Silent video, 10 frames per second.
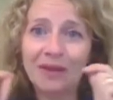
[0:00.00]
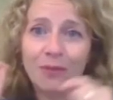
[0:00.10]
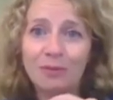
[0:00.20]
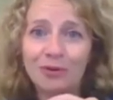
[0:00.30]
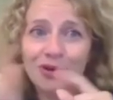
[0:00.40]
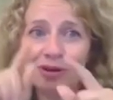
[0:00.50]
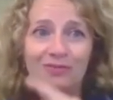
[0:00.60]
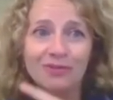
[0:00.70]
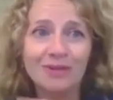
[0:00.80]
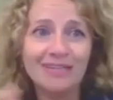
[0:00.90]
One more note
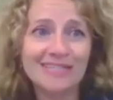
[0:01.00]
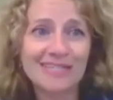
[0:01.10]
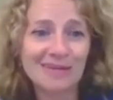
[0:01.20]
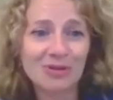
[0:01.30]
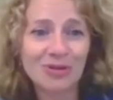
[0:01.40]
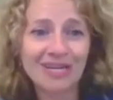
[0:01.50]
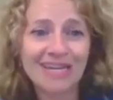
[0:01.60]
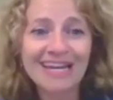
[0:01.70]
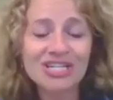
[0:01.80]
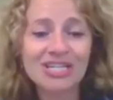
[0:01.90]
before we get into
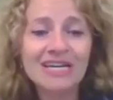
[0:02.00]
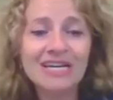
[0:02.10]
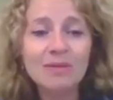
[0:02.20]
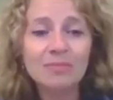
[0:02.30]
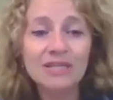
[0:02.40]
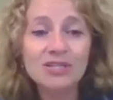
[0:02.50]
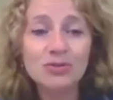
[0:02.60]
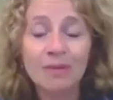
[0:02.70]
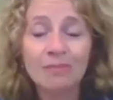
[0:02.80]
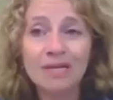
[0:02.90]
communication, please
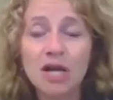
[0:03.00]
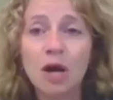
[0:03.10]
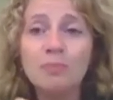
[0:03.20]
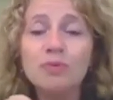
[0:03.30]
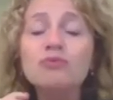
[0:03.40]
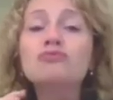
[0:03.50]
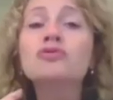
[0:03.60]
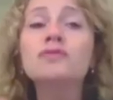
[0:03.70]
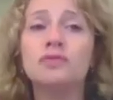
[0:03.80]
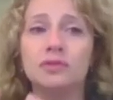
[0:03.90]
do not mix
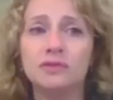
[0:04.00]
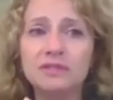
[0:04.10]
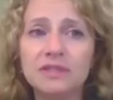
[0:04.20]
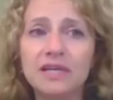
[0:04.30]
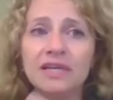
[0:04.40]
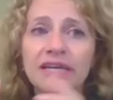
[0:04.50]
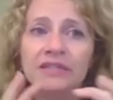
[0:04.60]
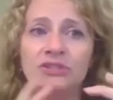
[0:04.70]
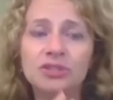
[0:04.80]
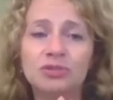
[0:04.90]
approvals
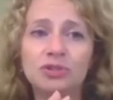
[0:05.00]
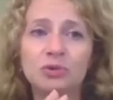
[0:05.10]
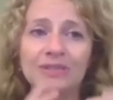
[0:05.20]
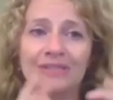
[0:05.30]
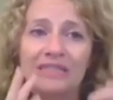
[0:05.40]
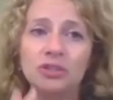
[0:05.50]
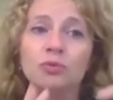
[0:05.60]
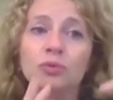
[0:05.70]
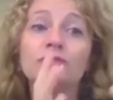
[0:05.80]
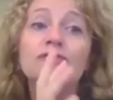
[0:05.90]
into your legal
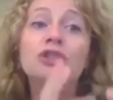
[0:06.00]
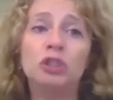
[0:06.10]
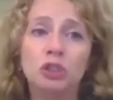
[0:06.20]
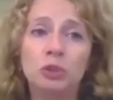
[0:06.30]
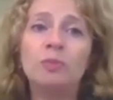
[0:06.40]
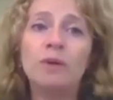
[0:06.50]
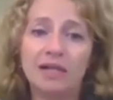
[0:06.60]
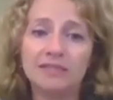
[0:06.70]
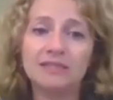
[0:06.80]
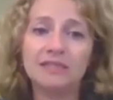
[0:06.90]
review
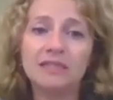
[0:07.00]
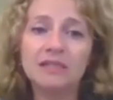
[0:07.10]
policy.